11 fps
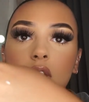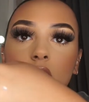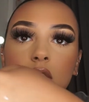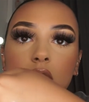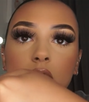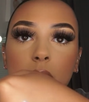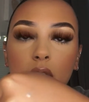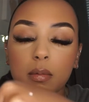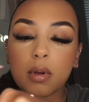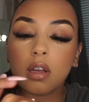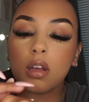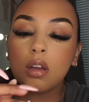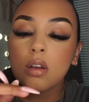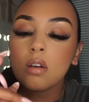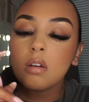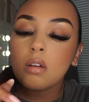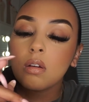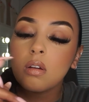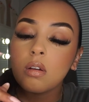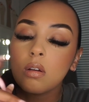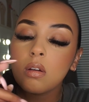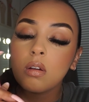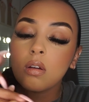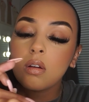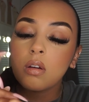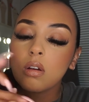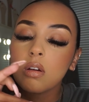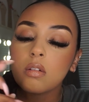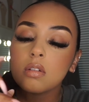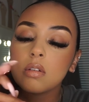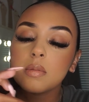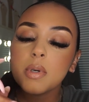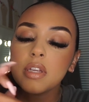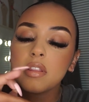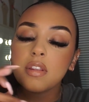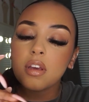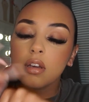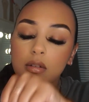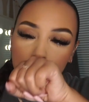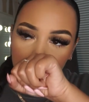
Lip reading: It's on the back of my hand. Oh, so it's pretty thick.